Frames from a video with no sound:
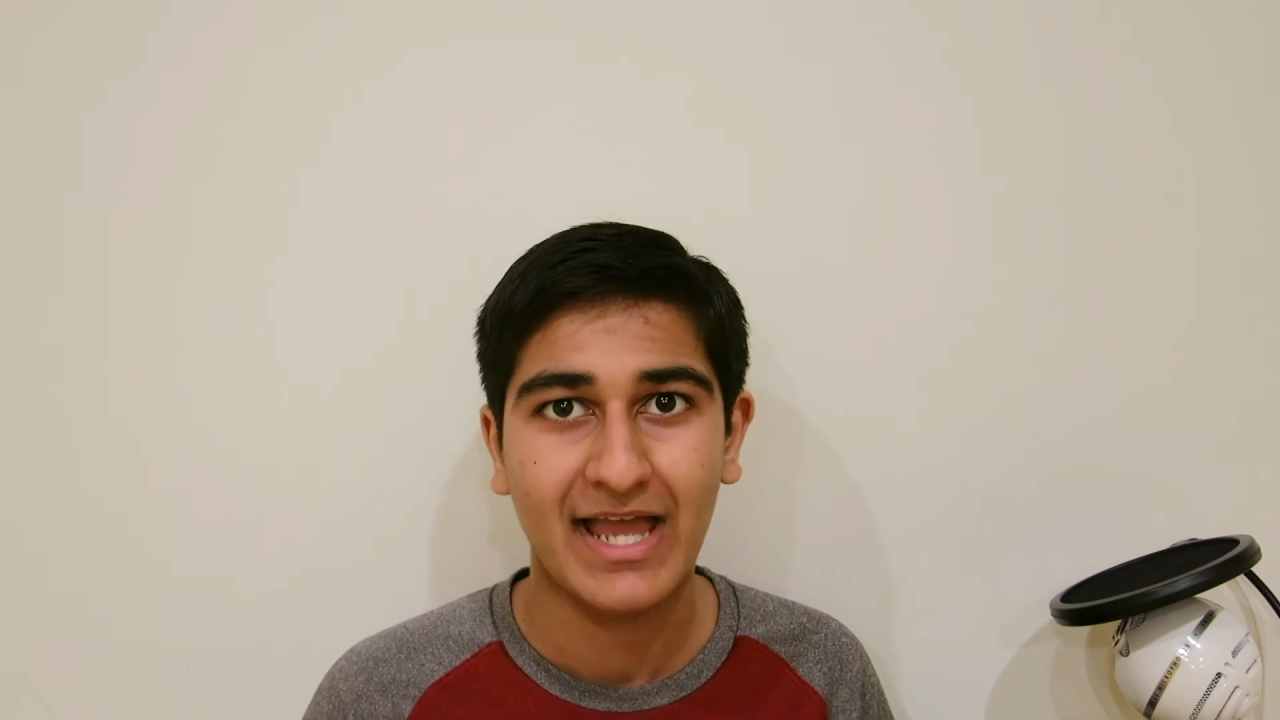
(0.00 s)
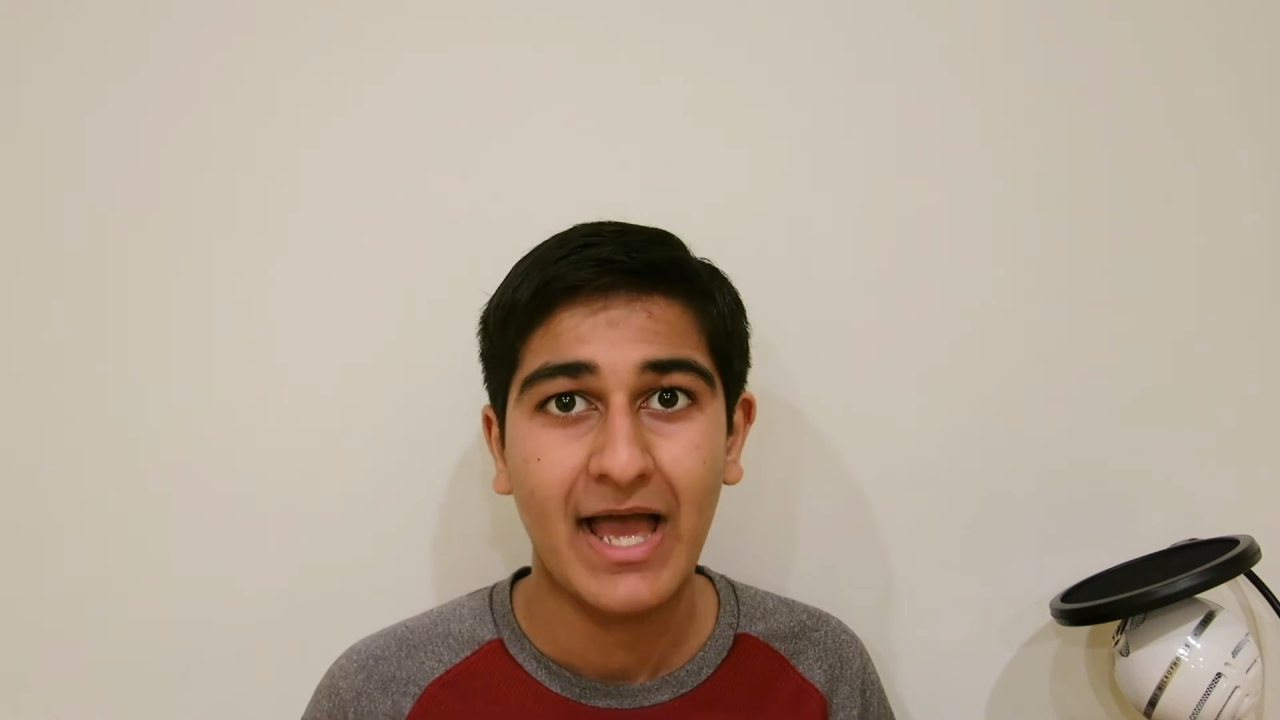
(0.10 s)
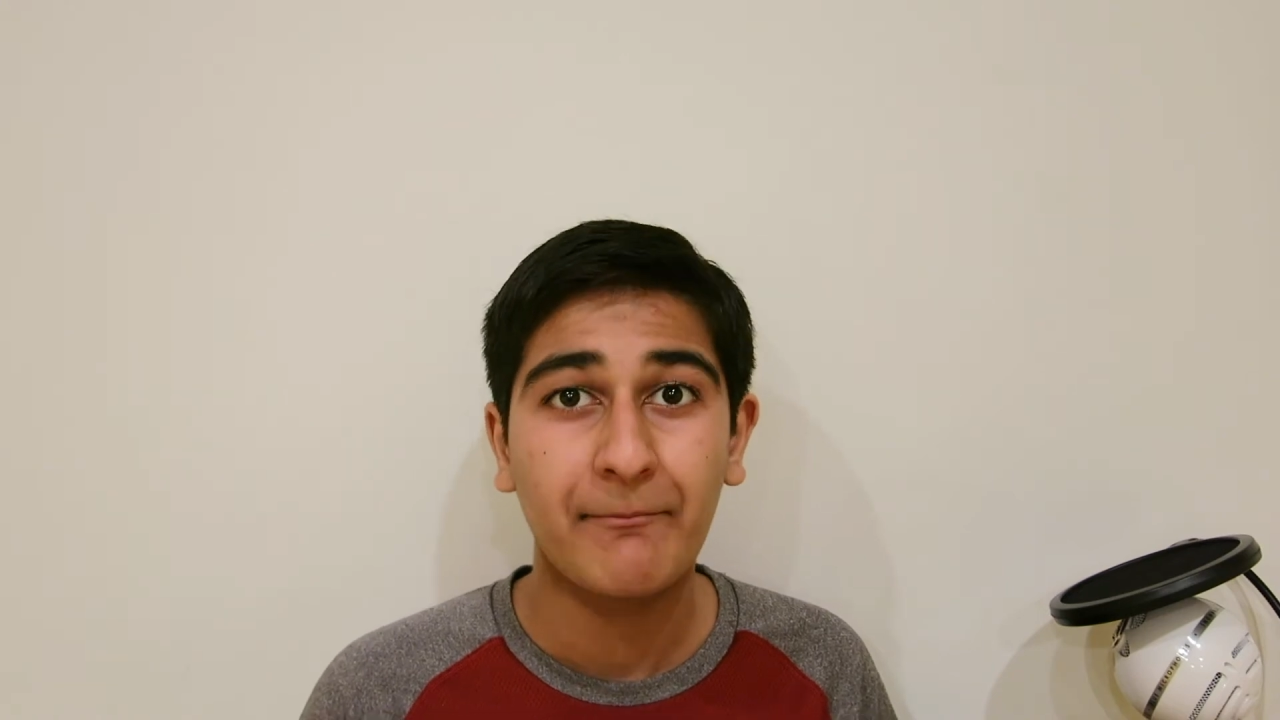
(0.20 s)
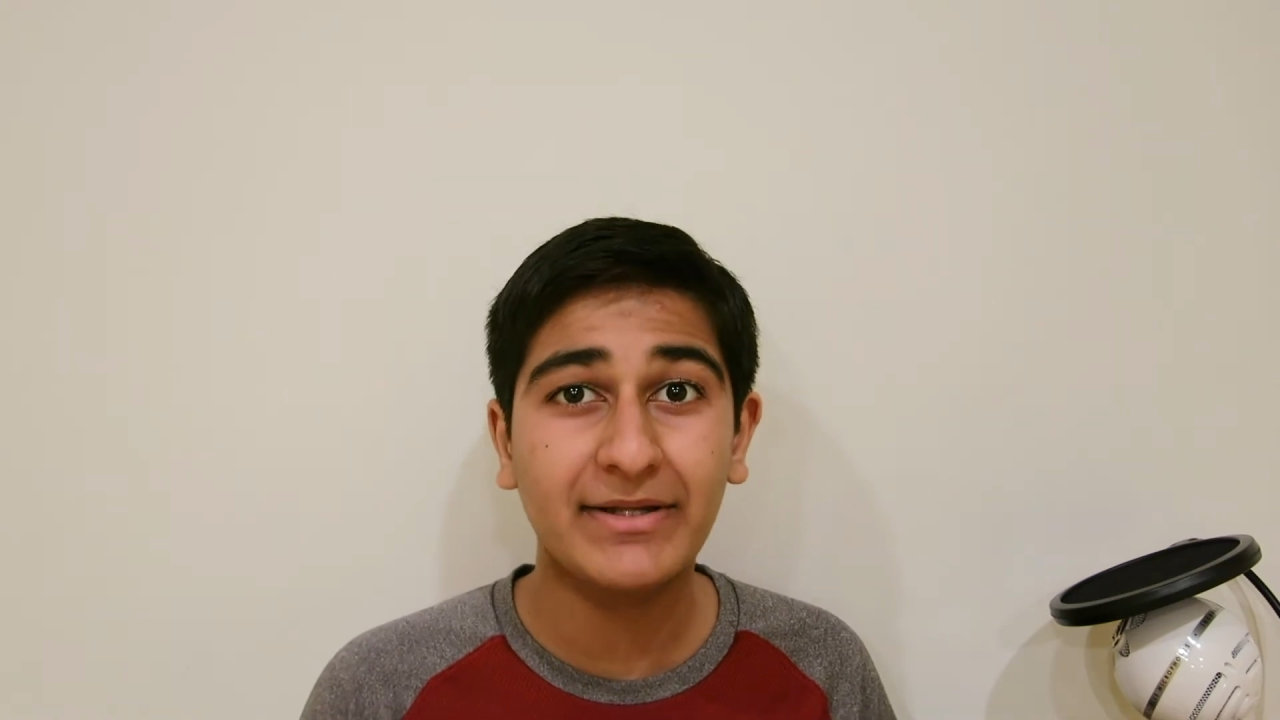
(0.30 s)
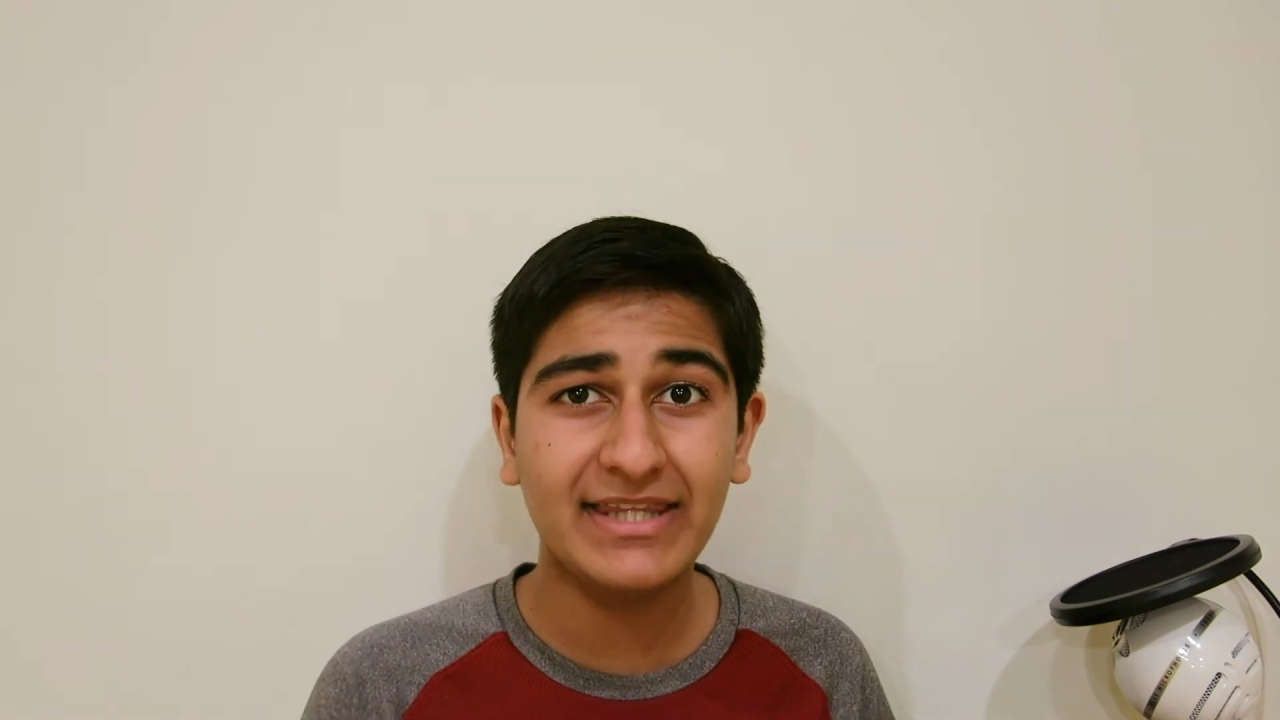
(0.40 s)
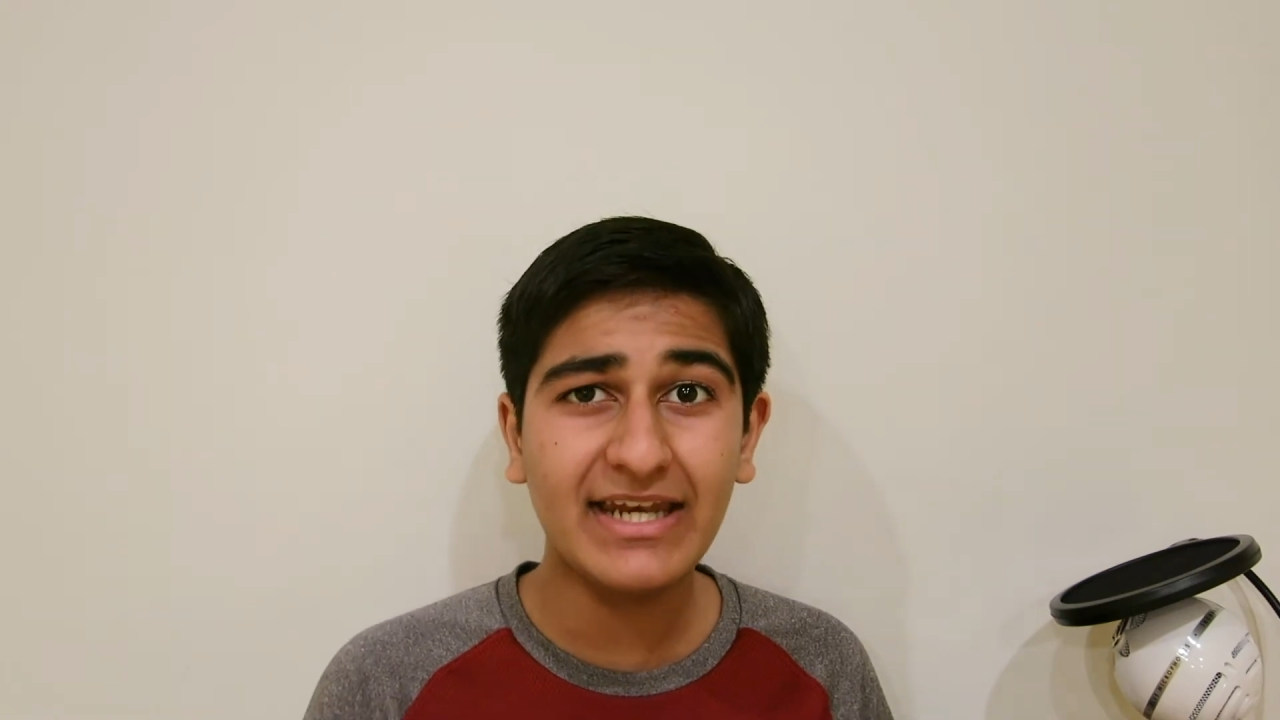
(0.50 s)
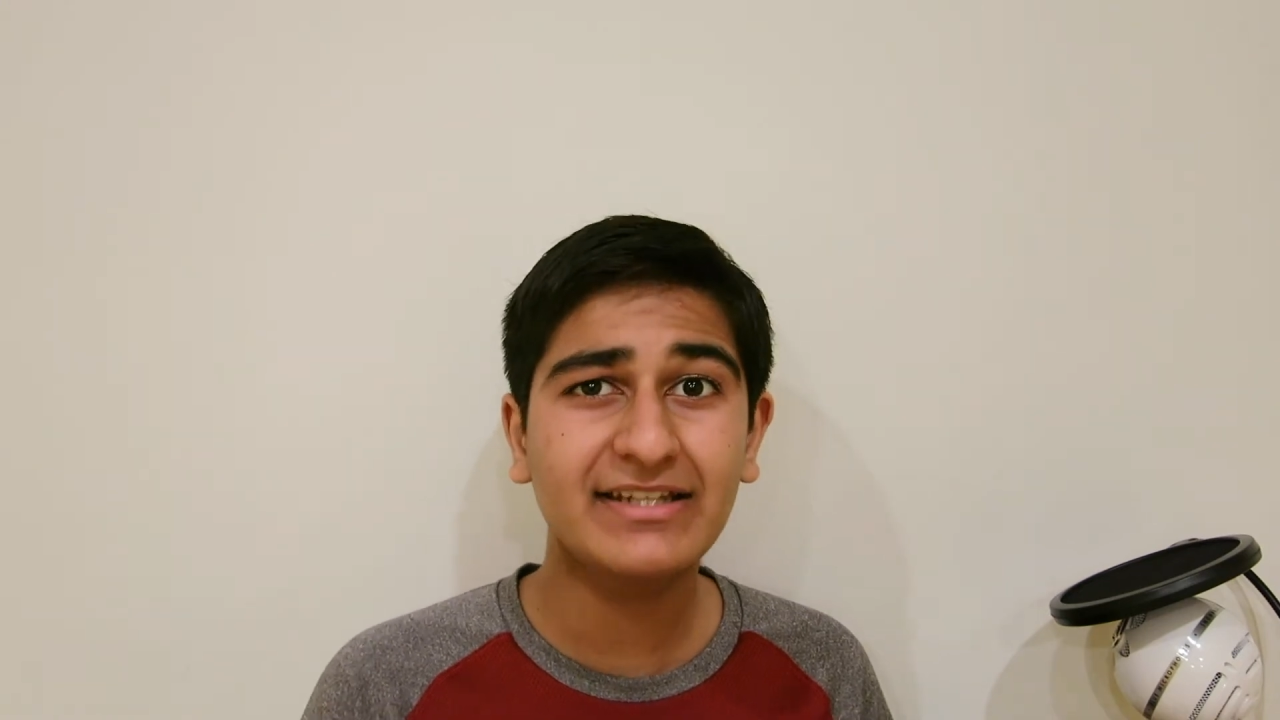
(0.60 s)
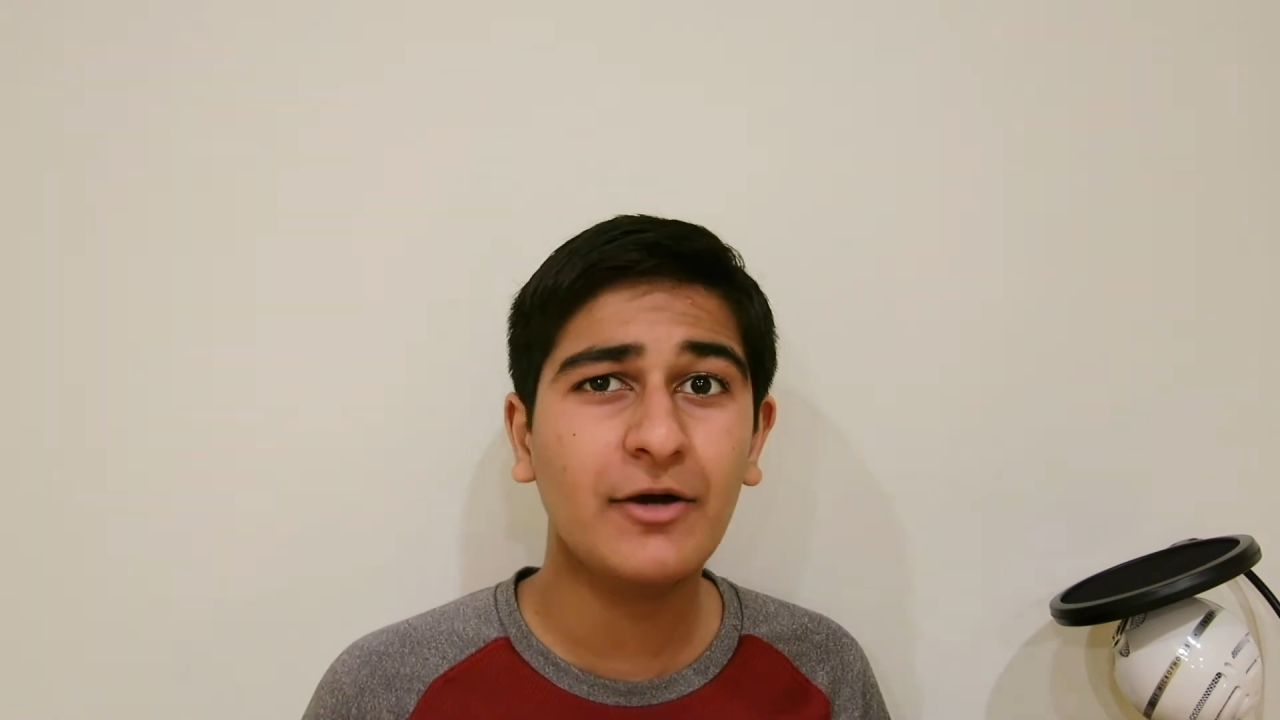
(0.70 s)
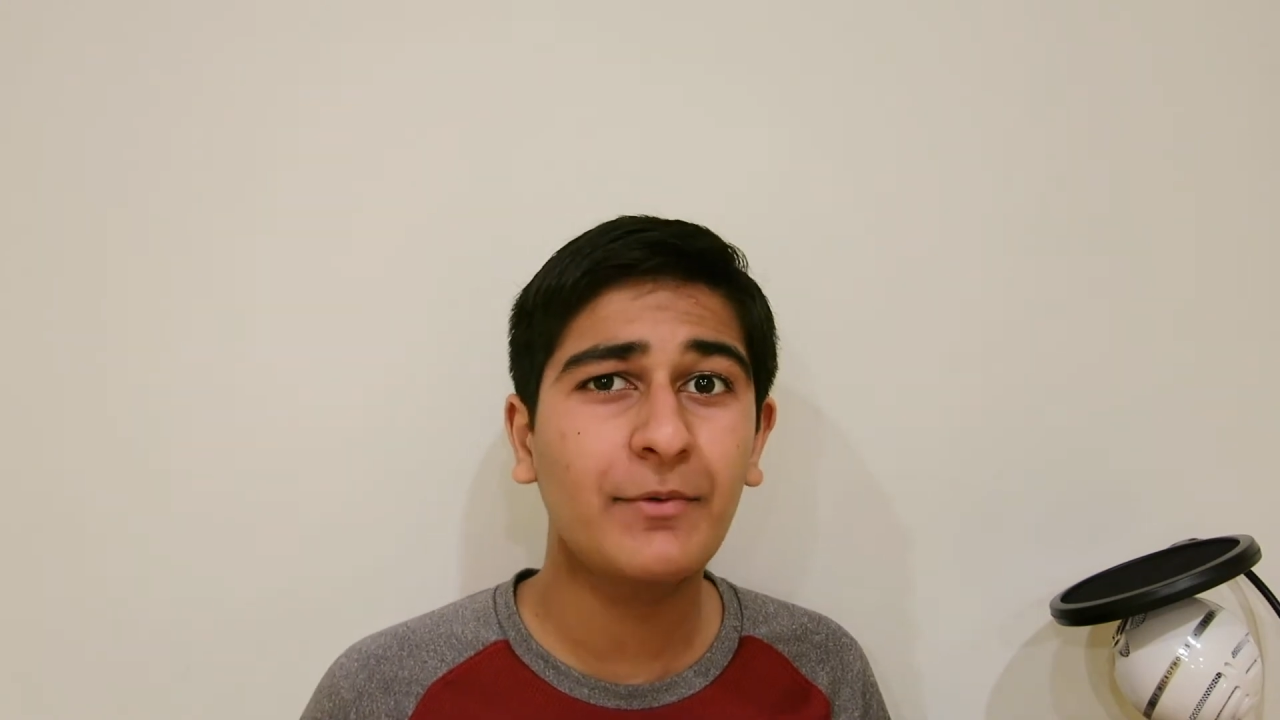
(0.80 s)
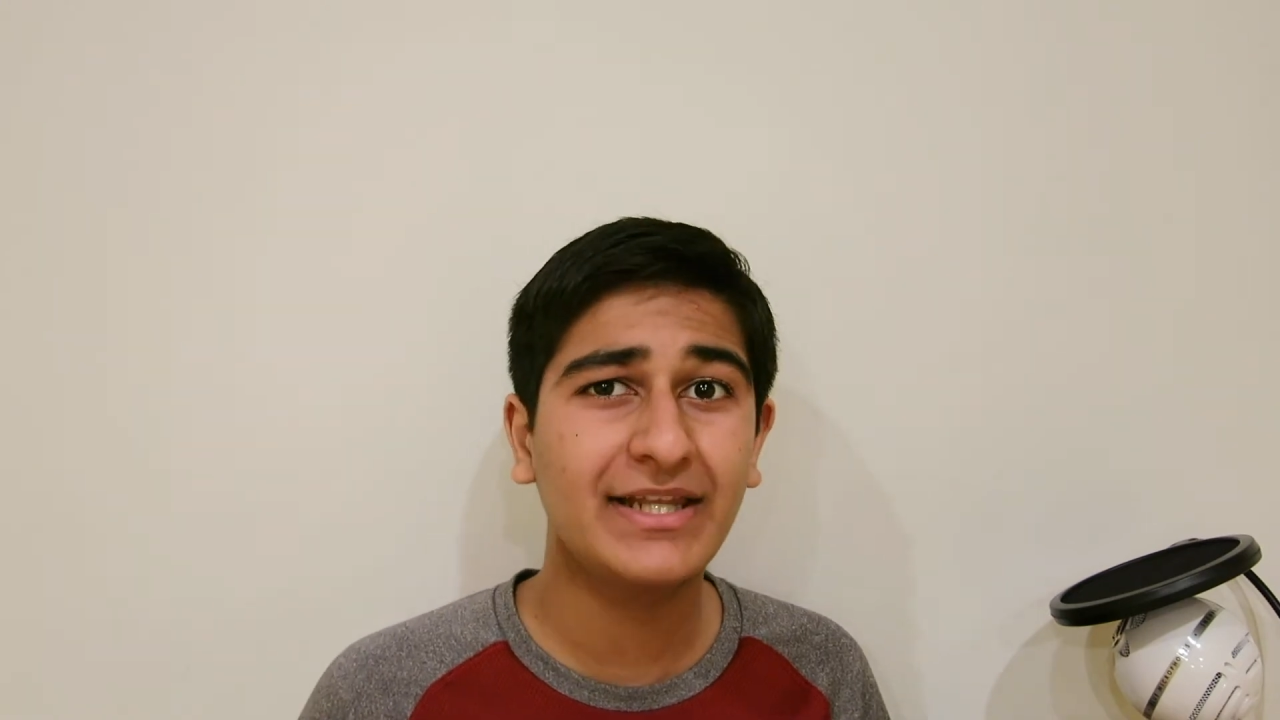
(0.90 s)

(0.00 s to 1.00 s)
But then I saw what he